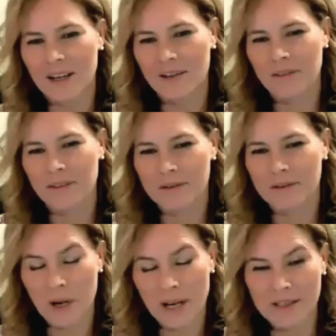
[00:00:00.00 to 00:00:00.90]
there's
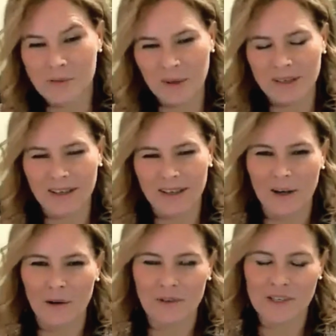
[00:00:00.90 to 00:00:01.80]
wins, but
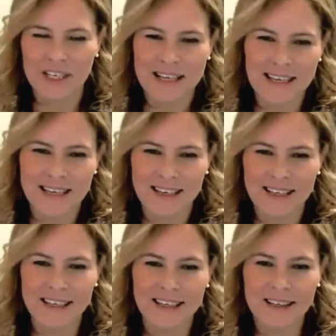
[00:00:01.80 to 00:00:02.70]

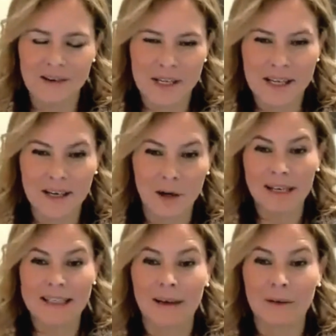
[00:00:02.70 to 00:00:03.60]
obviously there are economic
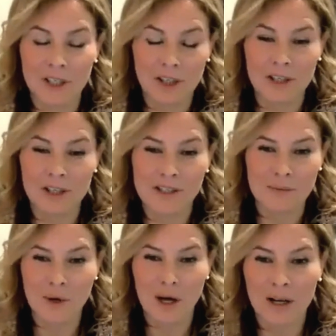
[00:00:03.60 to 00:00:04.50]
downturns and
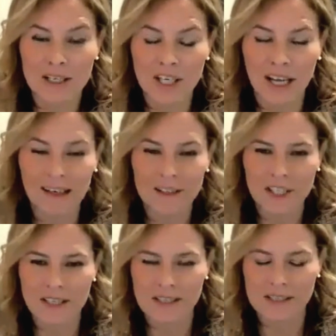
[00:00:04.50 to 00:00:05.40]
market
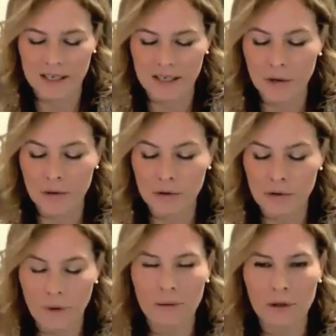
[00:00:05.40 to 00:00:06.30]
challenges. And I know
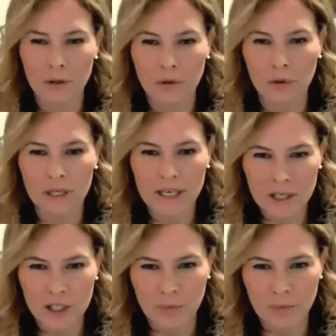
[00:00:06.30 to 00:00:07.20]
throughout your
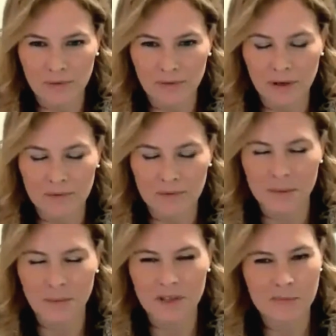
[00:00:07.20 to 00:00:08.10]
leadership of some
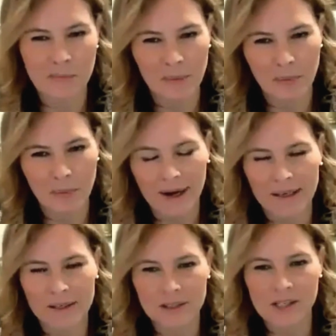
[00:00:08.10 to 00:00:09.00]
of these big
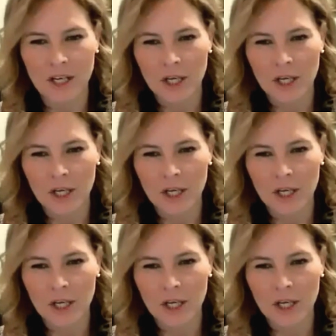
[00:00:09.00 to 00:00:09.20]
brands,